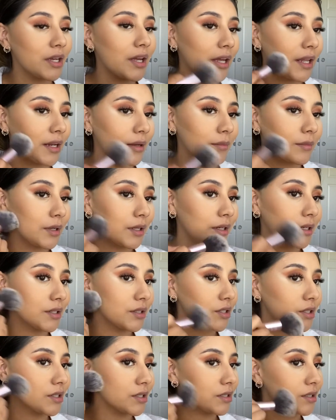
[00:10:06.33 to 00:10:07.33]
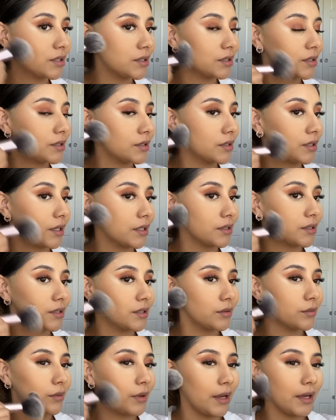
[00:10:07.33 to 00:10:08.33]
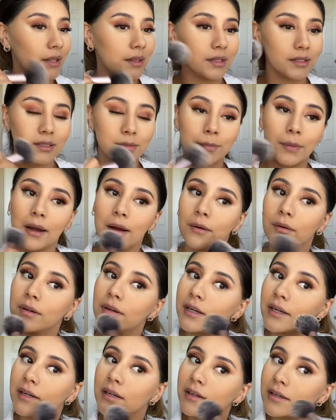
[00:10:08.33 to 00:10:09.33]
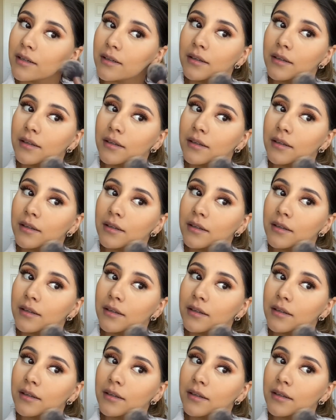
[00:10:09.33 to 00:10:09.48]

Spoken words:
and I'm gonna just dust away this powder.